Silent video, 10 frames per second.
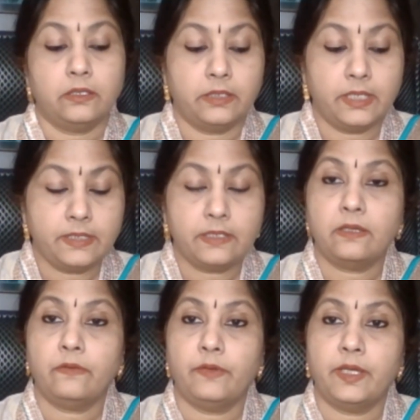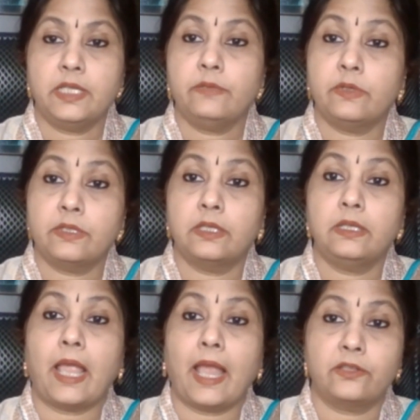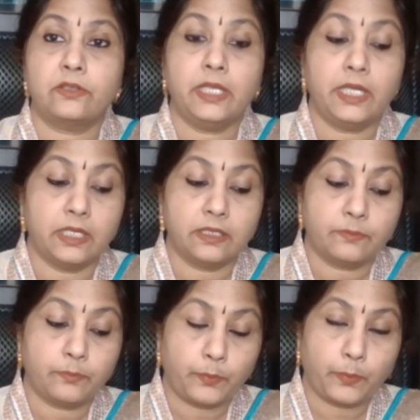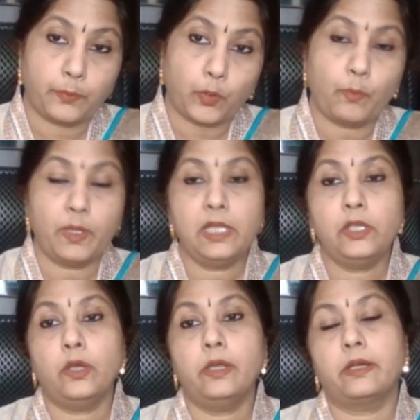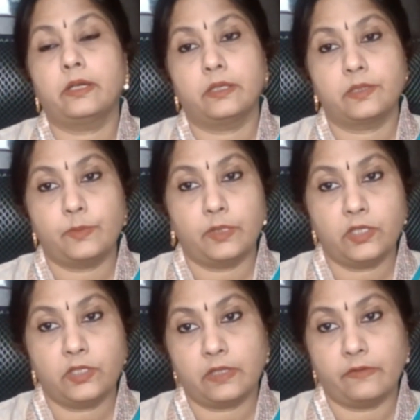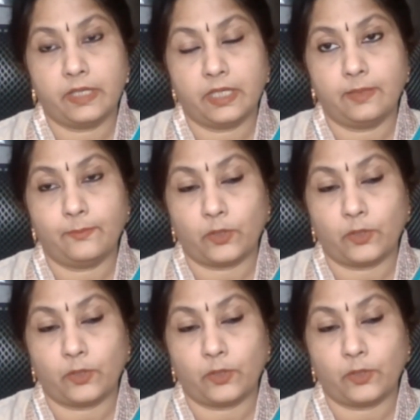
this is the phase which will actually propel your spiritual awakening